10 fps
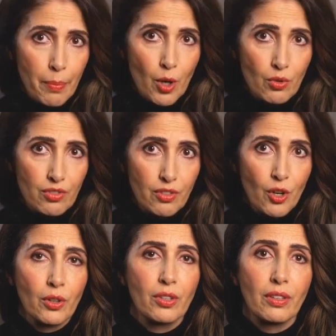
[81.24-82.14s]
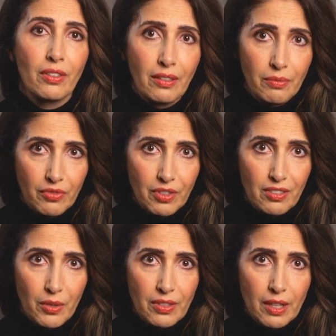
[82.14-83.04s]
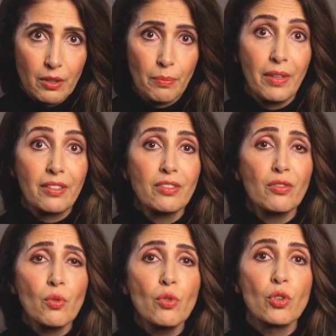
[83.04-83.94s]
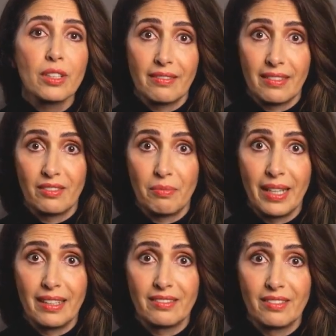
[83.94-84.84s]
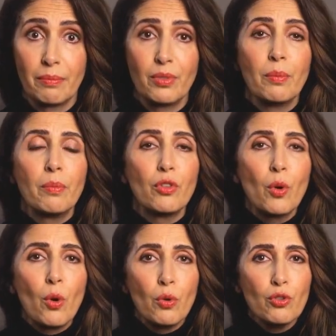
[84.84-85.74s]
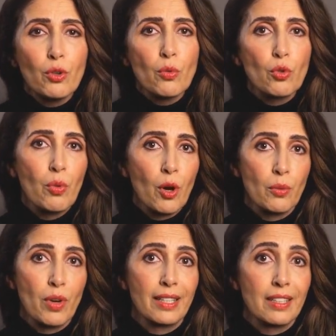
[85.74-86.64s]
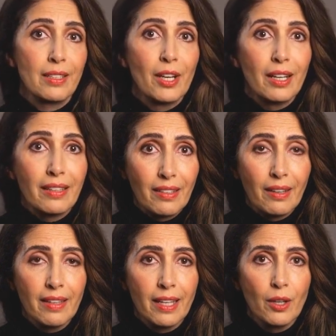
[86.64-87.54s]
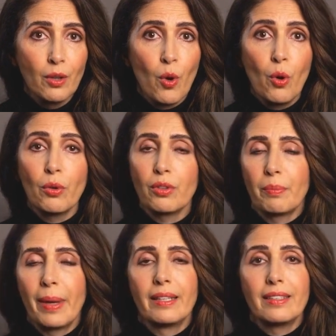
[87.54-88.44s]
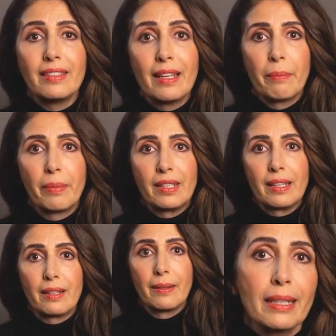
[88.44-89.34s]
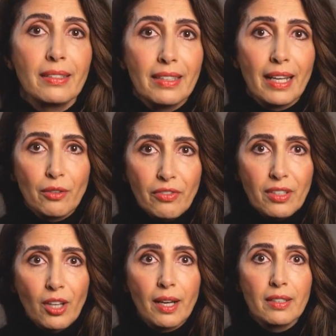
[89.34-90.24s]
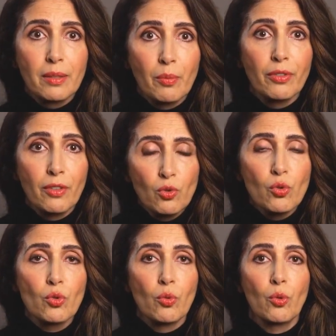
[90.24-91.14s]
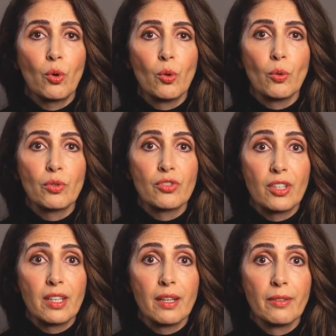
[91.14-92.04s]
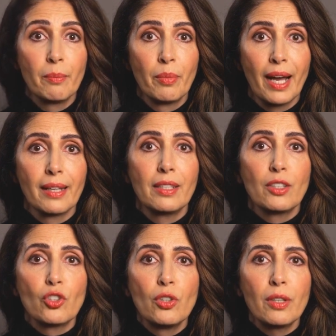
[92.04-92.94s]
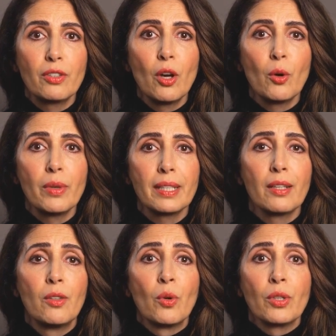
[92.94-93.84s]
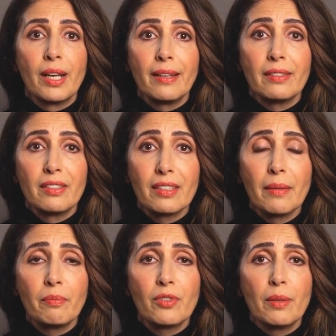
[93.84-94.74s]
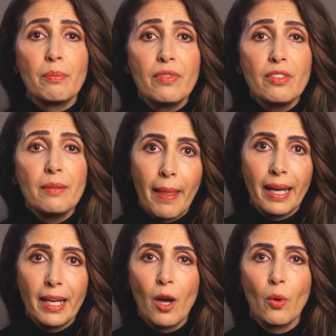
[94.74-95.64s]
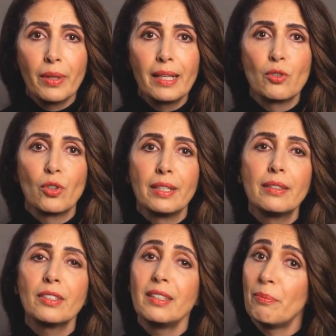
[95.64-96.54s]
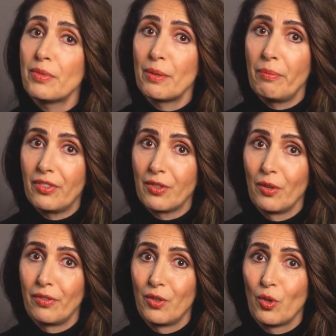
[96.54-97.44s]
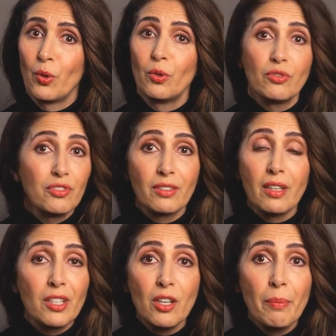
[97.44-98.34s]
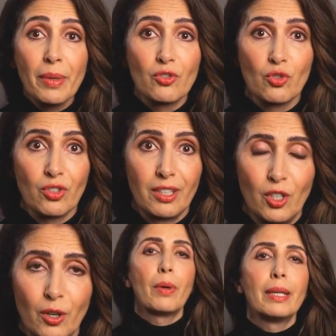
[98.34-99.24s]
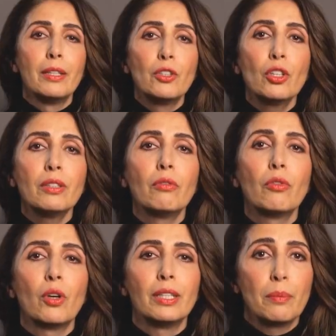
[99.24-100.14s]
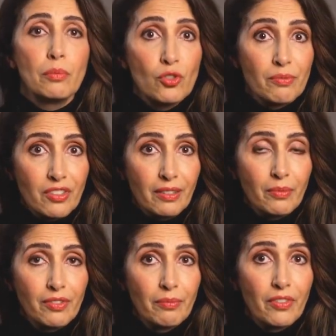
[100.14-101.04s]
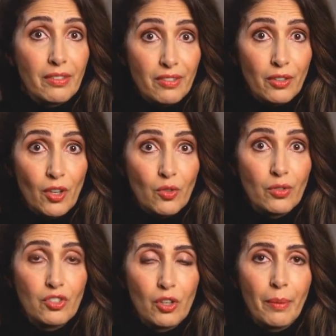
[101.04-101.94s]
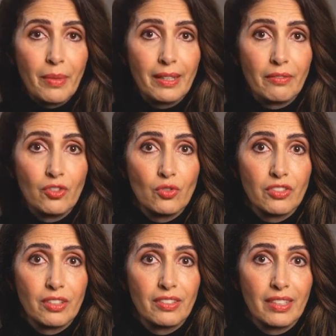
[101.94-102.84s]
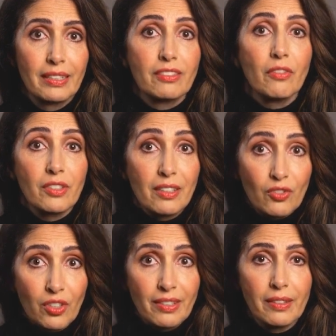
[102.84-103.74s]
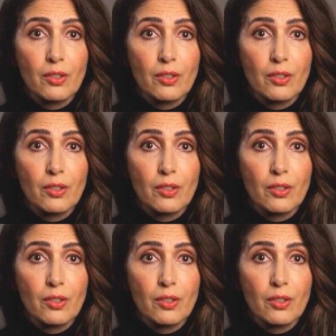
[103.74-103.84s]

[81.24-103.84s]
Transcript: Most doctors and physiotherapists who treat these pain symptoms also do not recognize that they are caused by CMD. Instead of starting with the true cause, the practitioners only look at the symptoms. They only treat the symptoms, not the cause. But you can only achieve freedom from symptoms in the long term if you successfully treat the